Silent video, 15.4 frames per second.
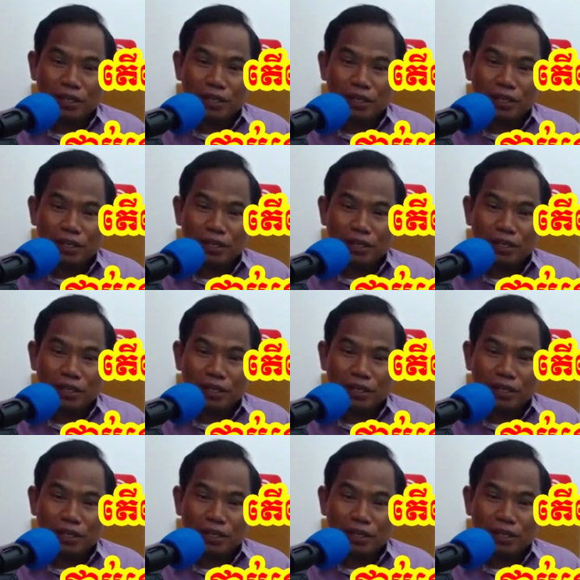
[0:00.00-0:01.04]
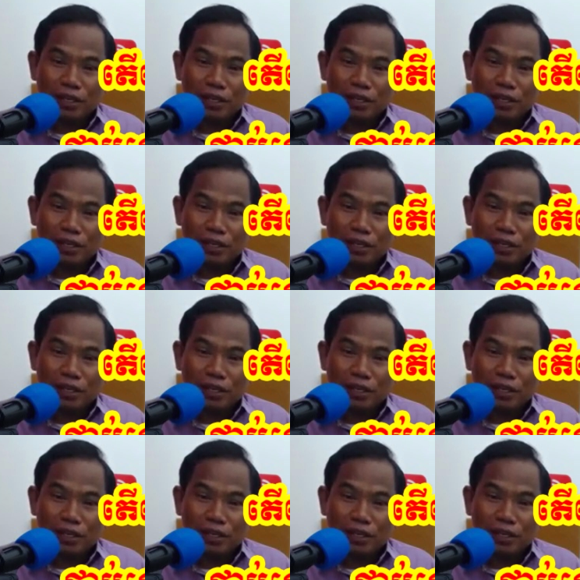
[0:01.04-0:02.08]

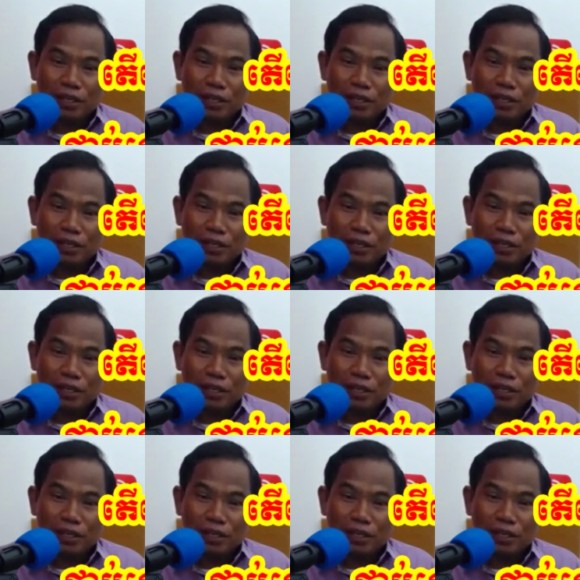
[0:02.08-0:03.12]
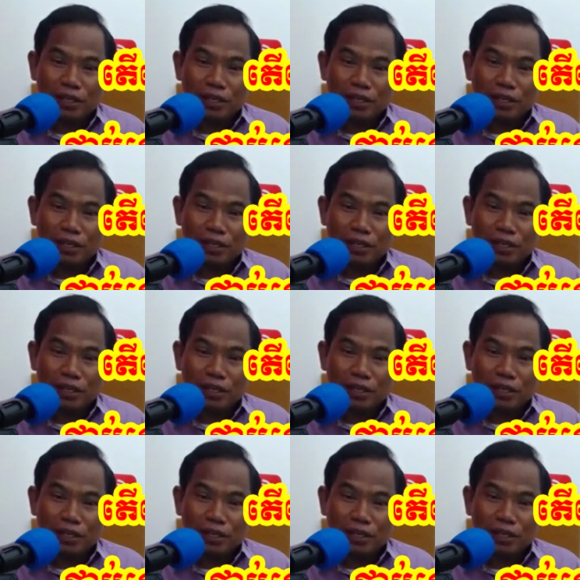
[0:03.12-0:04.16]

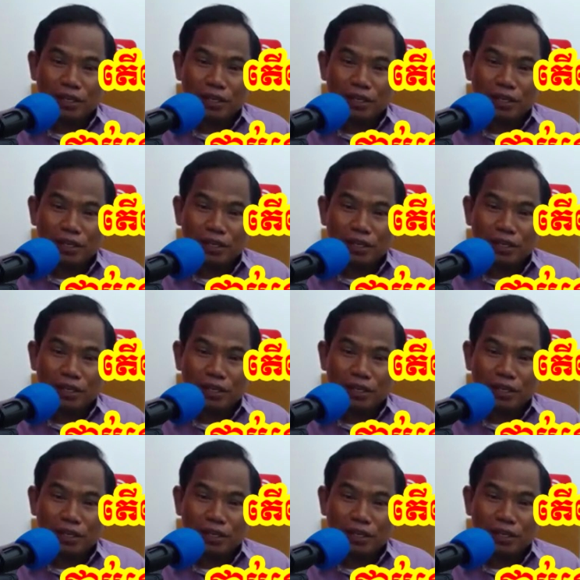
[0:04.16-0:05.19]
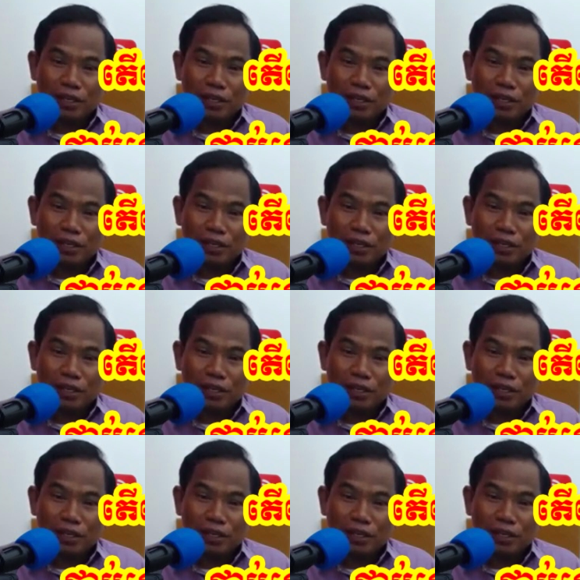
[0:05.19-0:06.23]

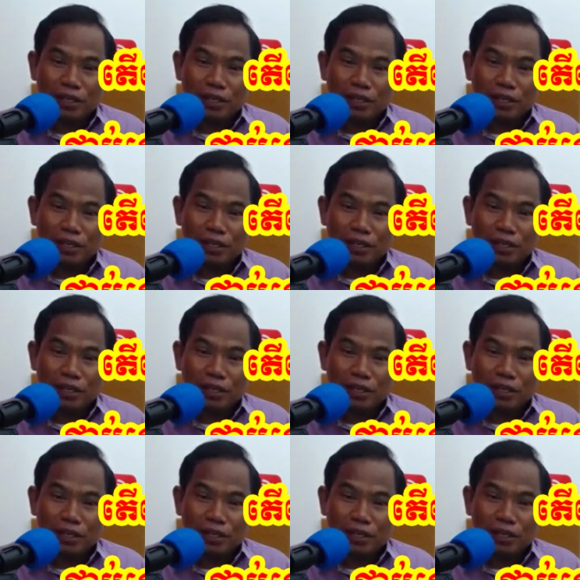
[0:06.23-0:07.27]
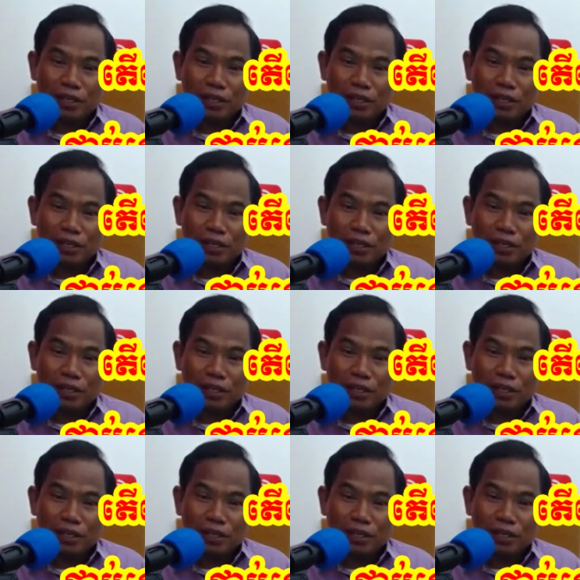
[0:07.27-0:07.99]
This is a still picture; no speech is visible.